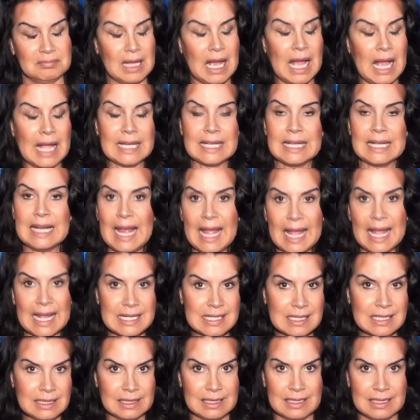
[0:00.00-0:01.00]
I can
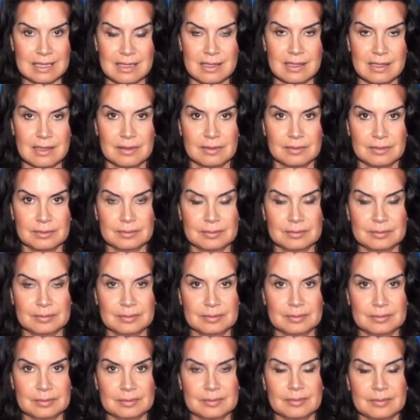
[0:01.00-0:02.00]
handle it.
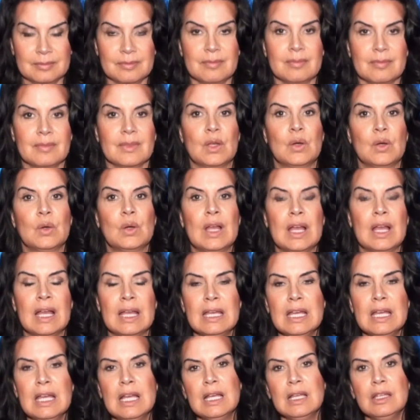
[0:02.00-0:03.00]
Okay?
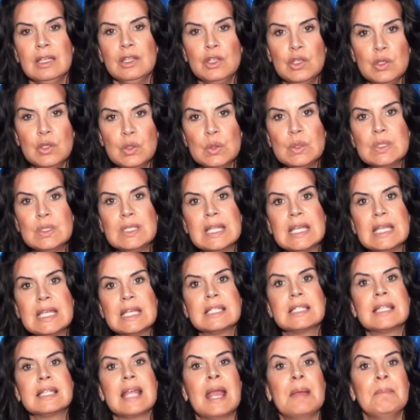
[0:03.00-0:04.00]
Use
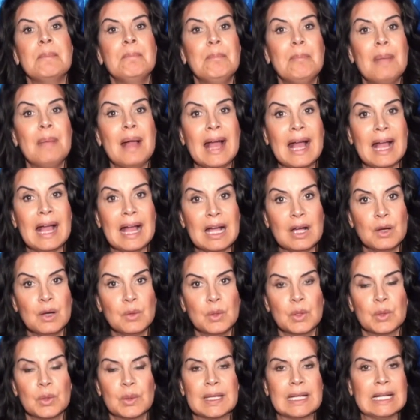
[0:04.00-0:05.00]
this
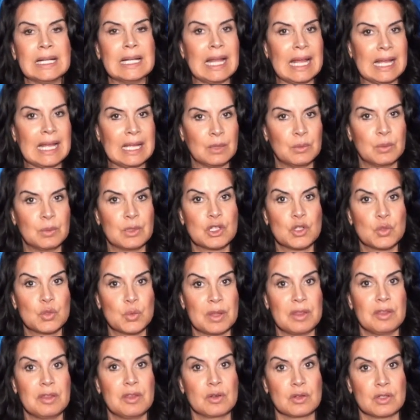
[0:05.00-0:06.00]
empowering language
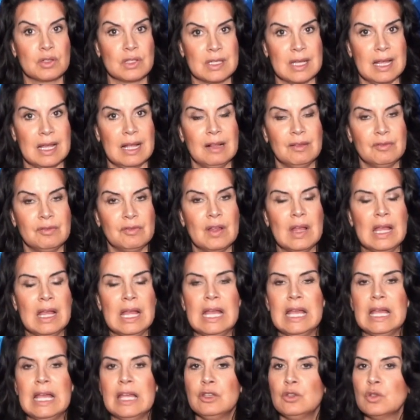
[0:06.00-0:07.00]
with yourself,
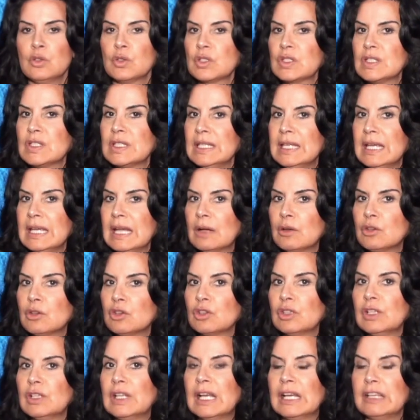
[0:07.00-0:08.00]
and you'll see how
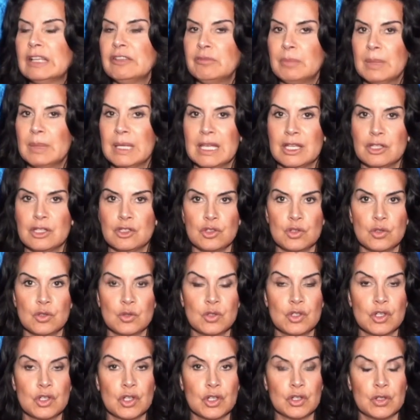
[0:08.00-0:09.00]
your life begins to
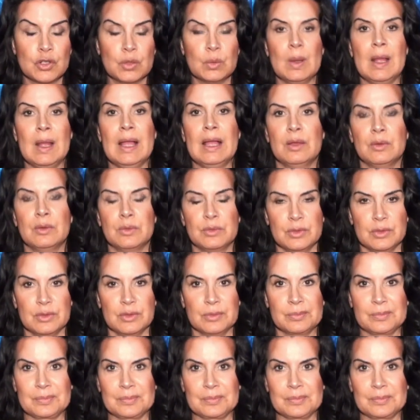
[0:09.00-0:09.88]
turn around.